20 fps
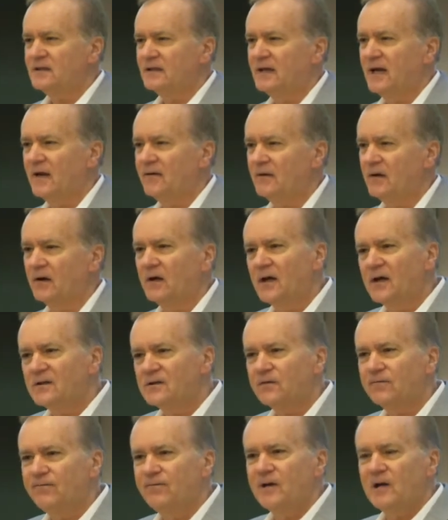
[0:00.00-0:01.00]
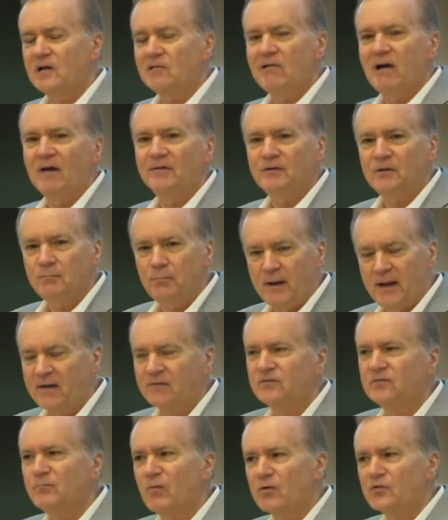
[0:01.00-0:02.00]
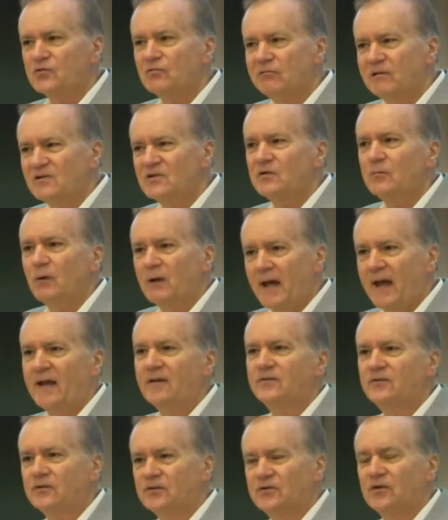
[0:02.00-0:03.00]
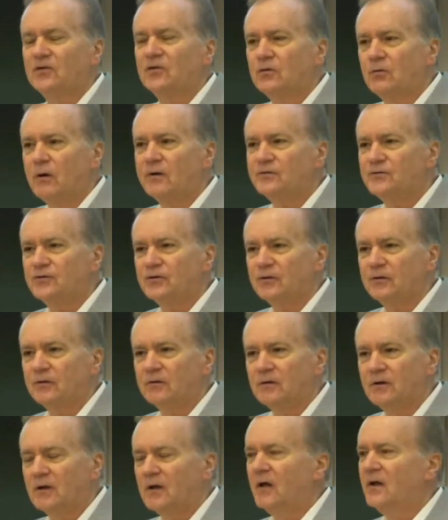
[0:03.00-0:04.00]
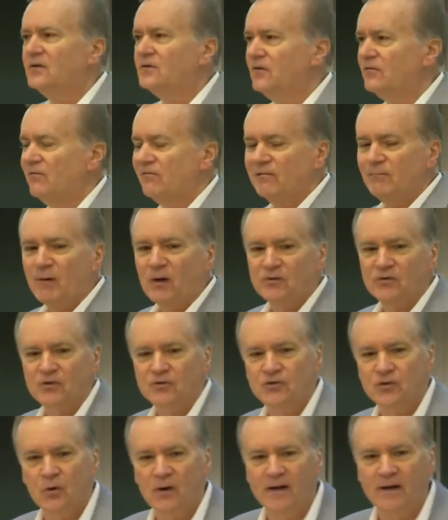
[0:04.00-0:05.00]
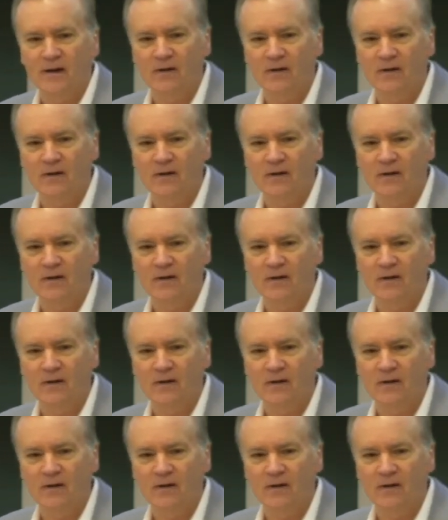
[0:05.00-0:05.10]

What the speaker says: together to figure out the best, most reasonable answer to the question. It's very much a joint